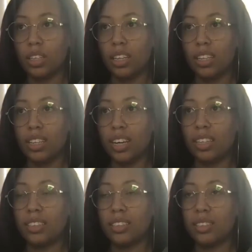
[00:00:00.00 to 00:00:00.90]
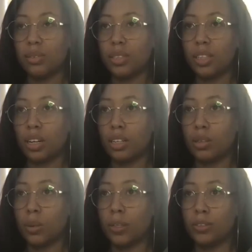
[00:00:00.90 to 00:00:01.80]
Yeah, that's a really hard
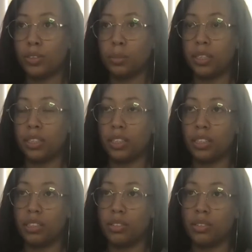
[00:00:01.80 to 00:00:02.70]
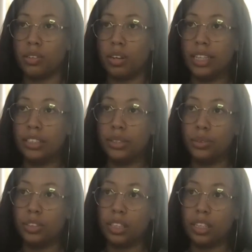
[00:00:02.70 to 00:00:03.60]
question because I do
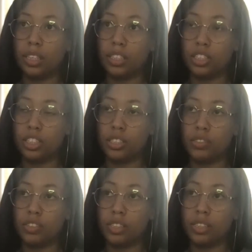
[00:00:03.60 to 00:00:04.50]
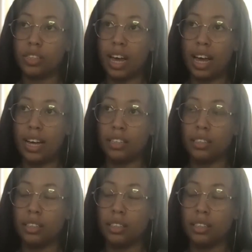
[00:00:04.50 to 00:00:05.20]
see initiatives that,